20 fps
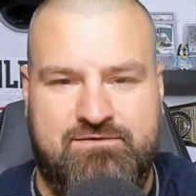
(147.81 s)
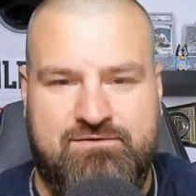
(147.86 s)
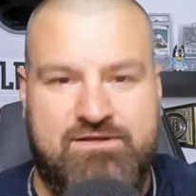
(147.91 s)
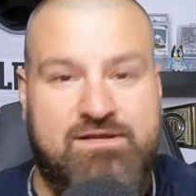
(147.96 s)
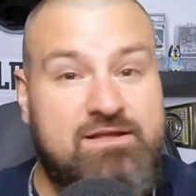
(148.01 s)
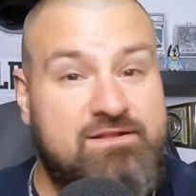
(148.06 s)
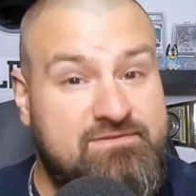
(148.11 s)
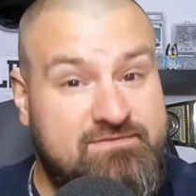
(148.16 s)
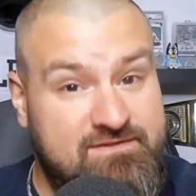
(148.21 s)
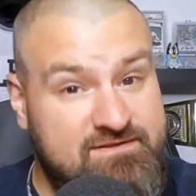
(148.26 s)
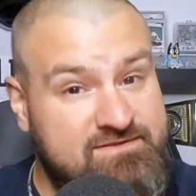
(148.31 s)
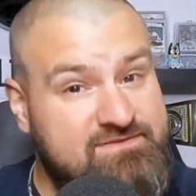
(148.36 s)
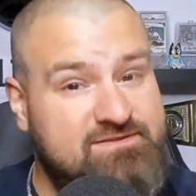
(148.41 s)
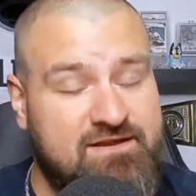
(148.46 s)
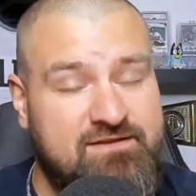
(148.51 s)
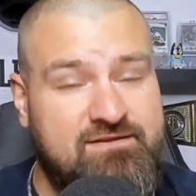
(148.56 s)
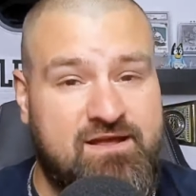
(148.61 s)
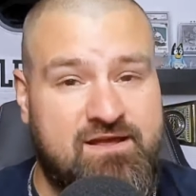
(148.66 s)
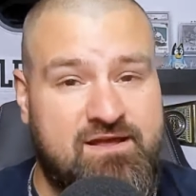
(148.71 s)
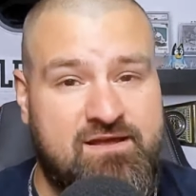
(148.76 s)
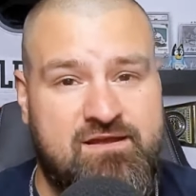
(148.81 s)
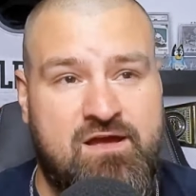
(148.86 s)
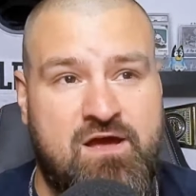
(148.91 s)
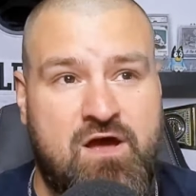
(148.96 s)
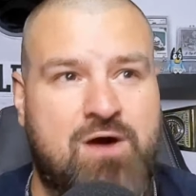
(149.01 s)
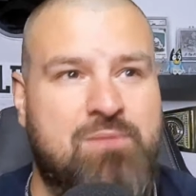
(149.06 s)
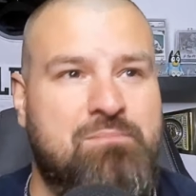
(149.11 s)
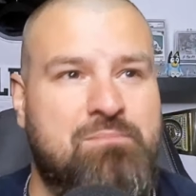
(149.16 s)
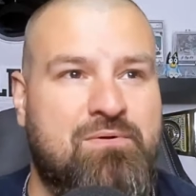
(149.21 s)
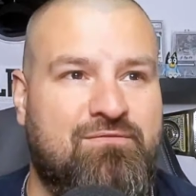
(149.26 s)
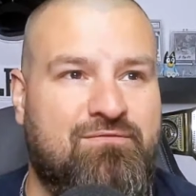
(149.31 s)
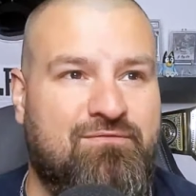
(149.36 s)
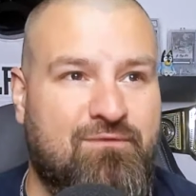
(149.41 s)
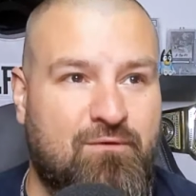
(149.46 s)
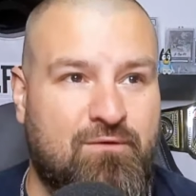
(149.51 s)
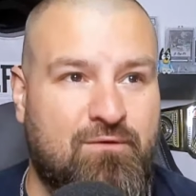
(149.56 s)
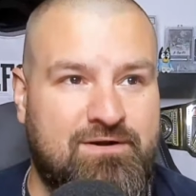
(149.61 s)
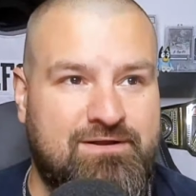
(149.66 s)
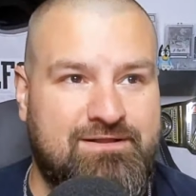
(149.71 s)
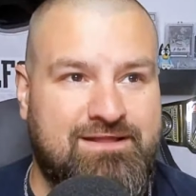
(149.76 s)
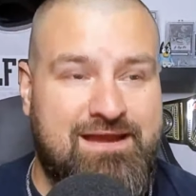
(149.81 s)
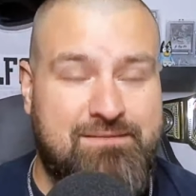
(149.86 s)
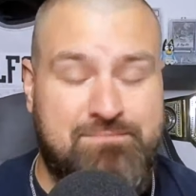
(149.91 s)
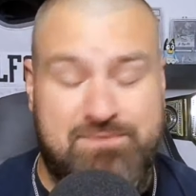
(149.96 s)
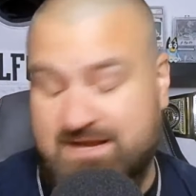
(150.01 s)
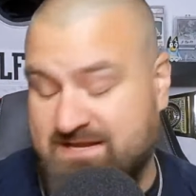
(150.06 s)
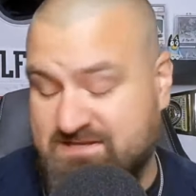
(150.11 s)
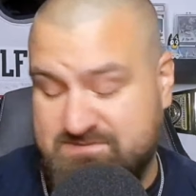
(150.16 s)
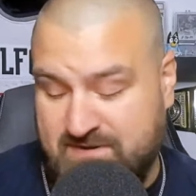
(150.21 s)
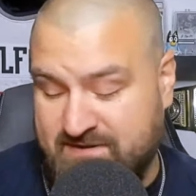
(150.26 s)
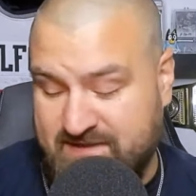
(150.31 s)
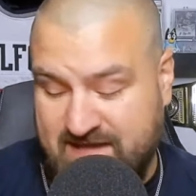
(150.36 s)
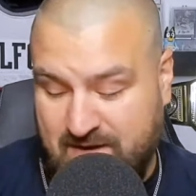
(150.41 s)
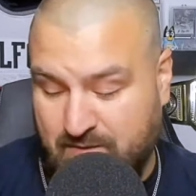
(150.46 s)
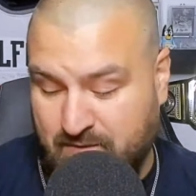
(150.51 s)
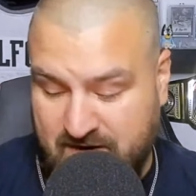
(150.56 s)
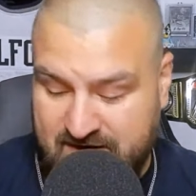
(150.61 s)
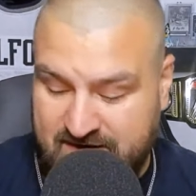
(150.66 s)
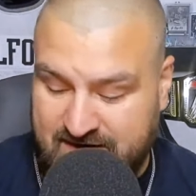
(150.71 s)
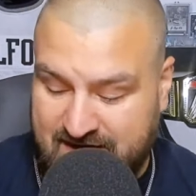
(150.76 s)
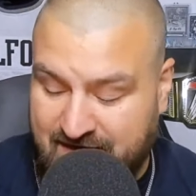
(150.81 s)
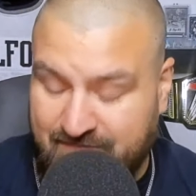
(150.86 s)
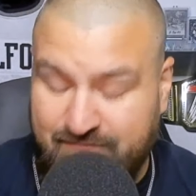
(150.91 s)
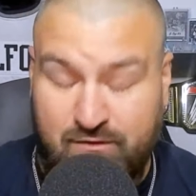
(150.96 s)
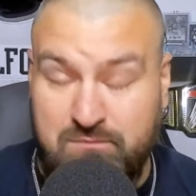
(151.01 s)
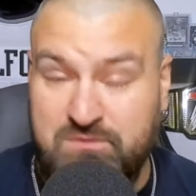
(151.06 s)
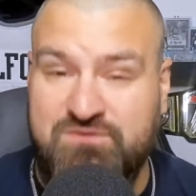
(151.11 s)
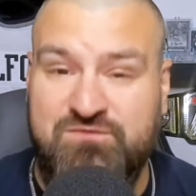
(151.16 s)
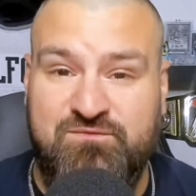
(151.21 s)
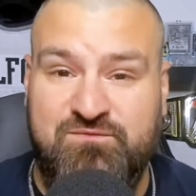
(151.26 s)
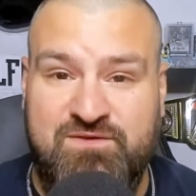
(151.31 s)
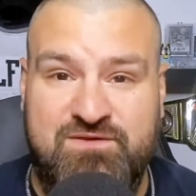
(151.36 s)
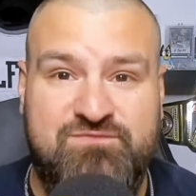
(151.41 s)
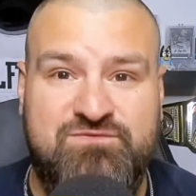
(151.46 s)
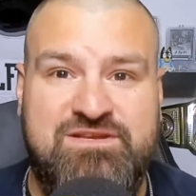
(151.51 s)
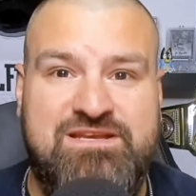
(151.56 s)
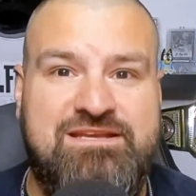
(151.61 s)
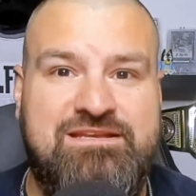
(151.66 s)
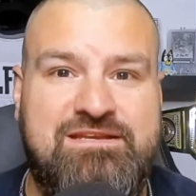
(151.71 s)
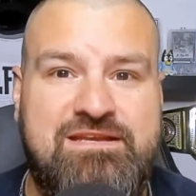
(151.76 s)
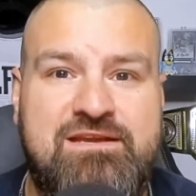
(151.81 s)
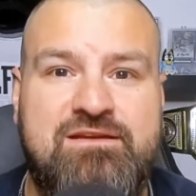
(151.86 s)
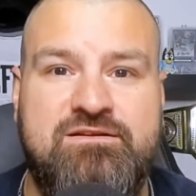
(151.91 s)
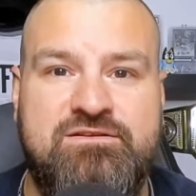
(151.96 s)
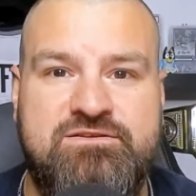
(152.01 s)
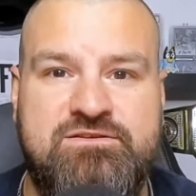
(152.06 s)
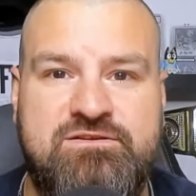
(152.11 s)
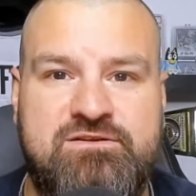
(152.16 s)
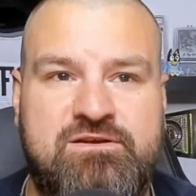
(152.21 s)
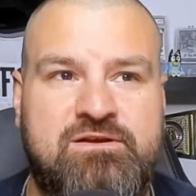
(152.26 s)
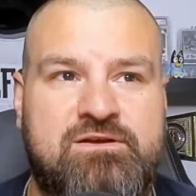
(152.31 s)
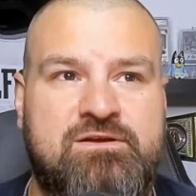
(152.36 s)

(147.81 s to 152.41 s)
It's the Sunday before Labor Day. It's been that way now for almost 15 years.